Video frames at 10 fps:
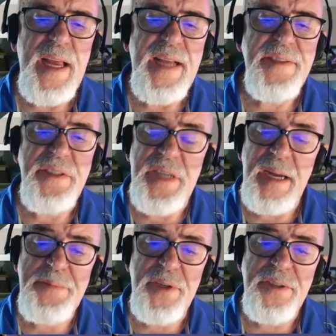as a
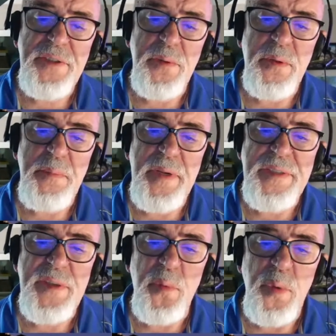job search tool, but
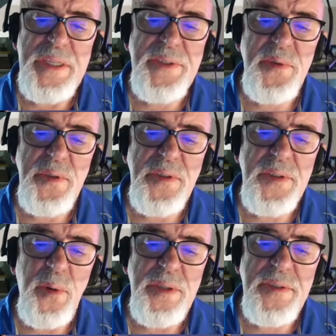it's a
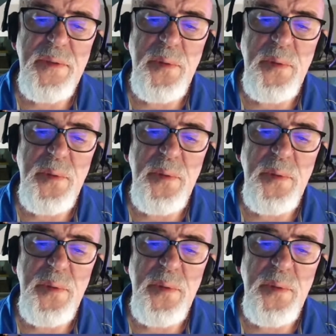resource